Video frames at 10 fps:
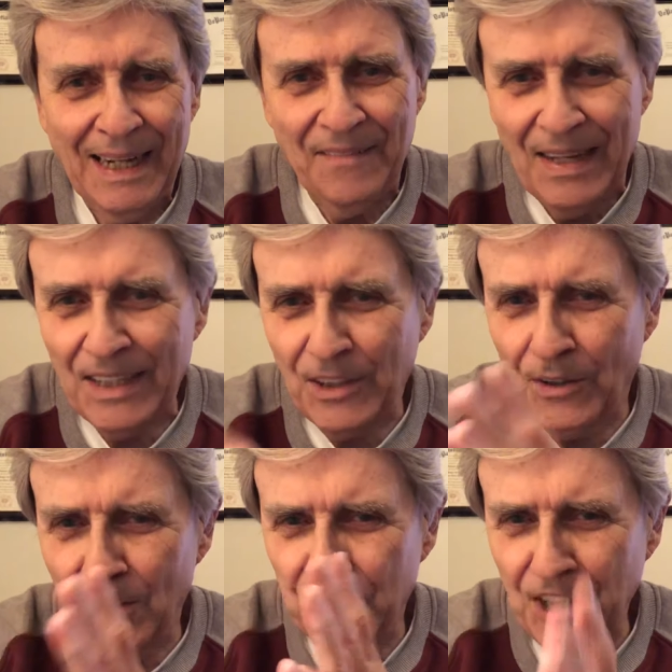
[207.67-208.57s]
And then he
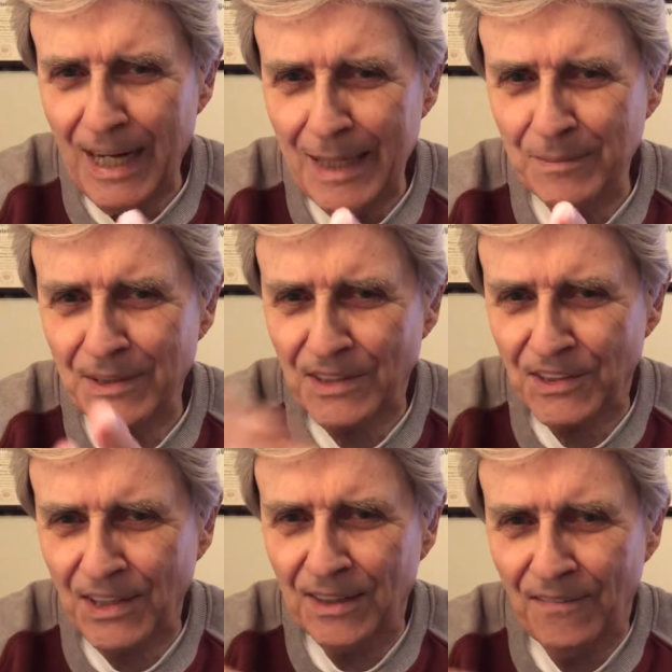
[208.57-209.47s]
called James, the
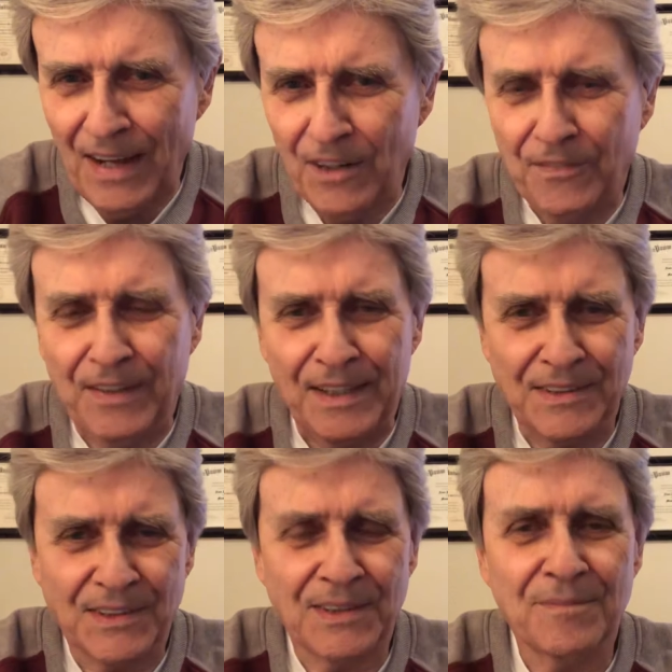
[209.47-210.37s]
son of
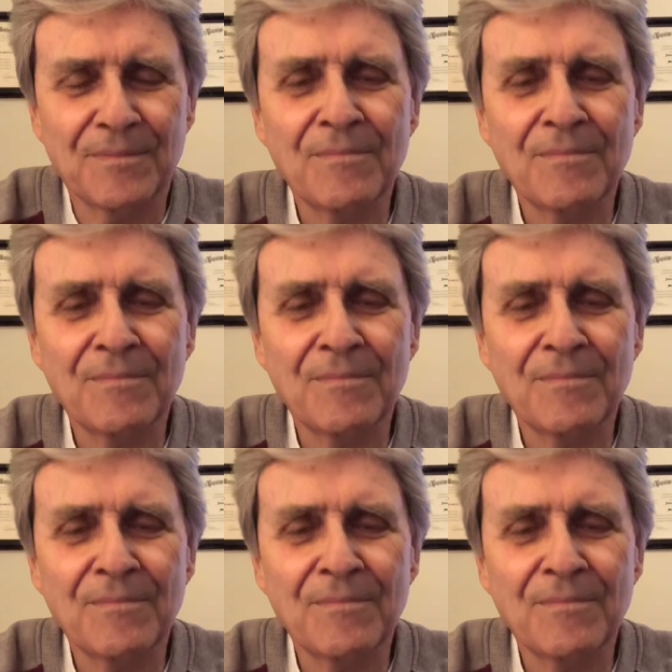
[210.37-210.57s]
Alphaeus,